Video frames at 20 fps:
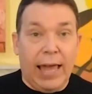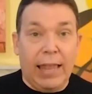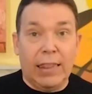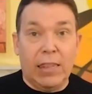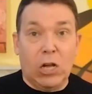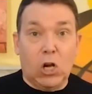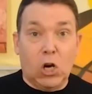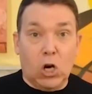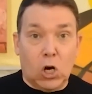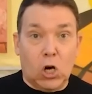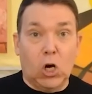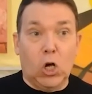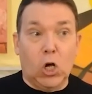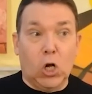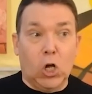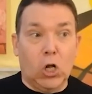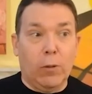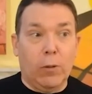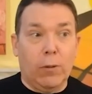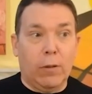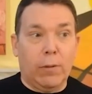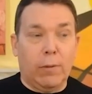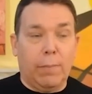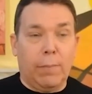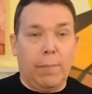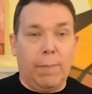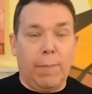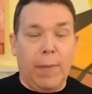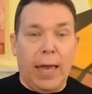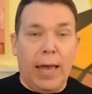and the girl
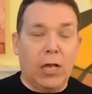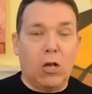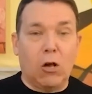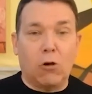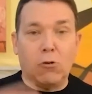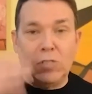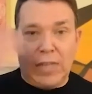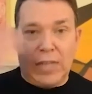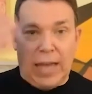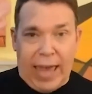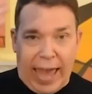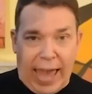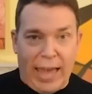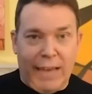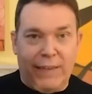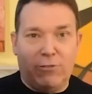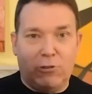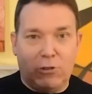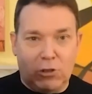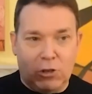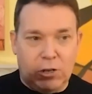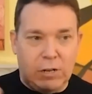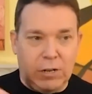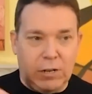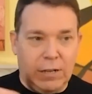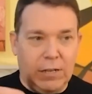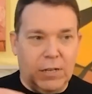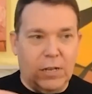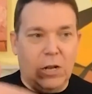Meg goes after,